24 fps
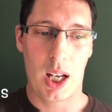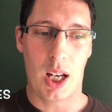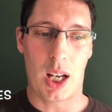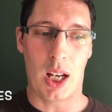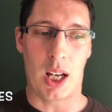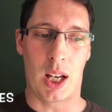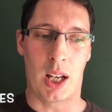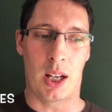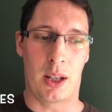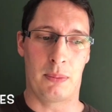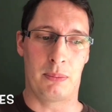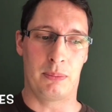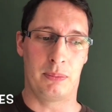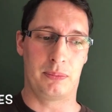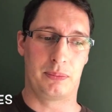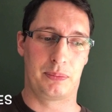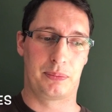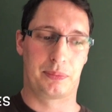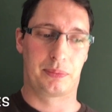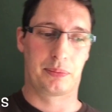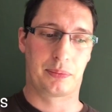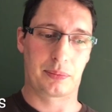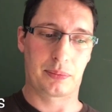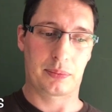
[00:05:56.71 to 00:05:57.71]
And
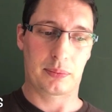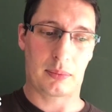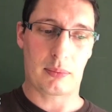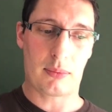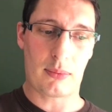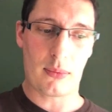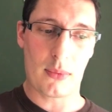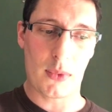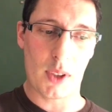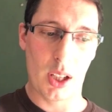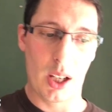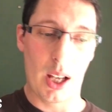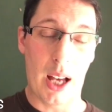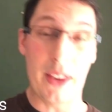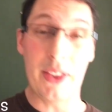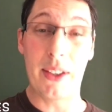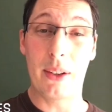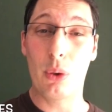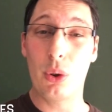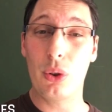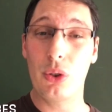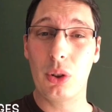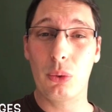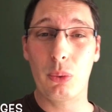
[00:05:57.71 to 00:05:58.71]

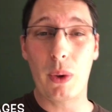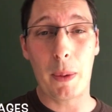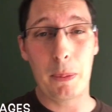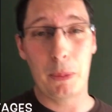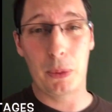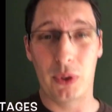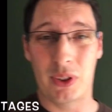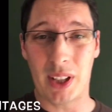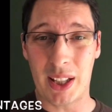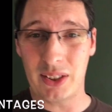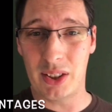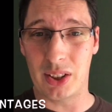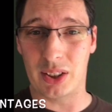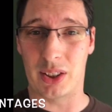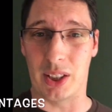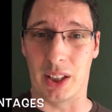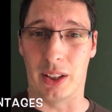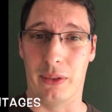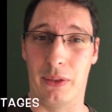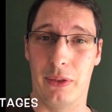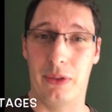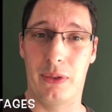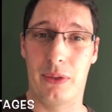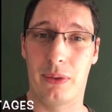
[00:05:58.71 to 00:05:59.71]
they're also
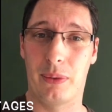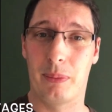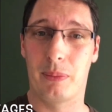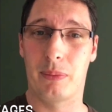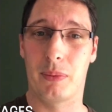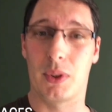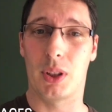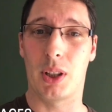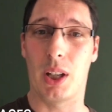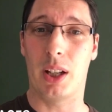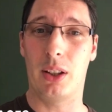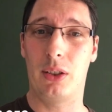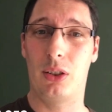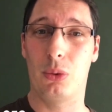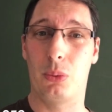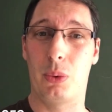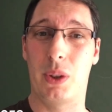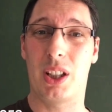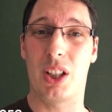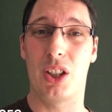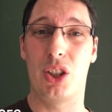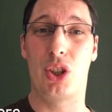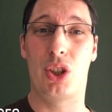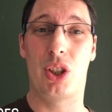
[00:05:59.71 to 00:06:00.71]
representative. Okay, so
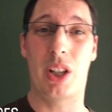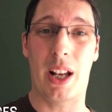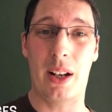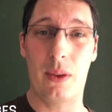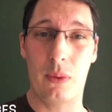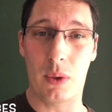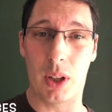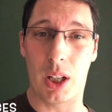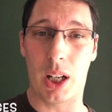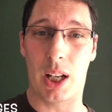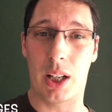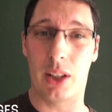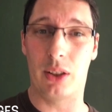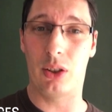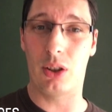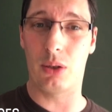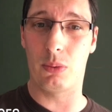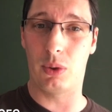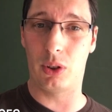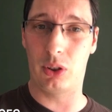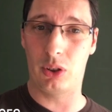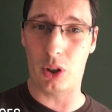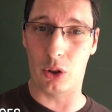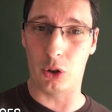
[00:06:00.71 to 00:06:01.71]
we can generalize
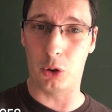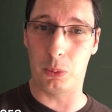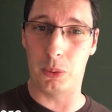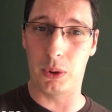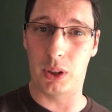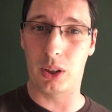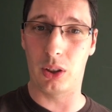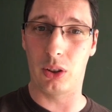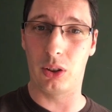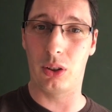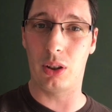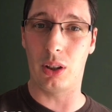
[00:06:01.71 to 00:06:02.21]
the results because